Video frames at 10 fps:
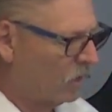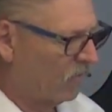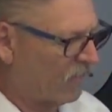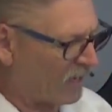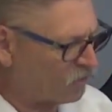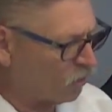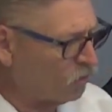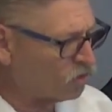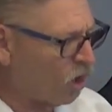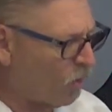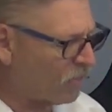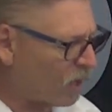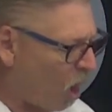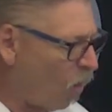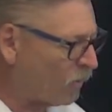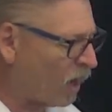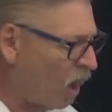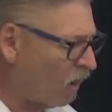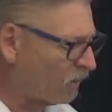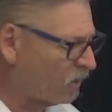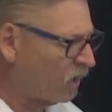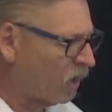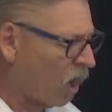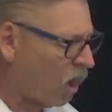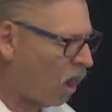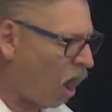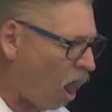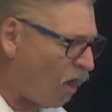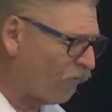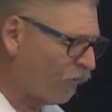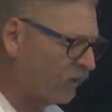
they do so with an open heart, offering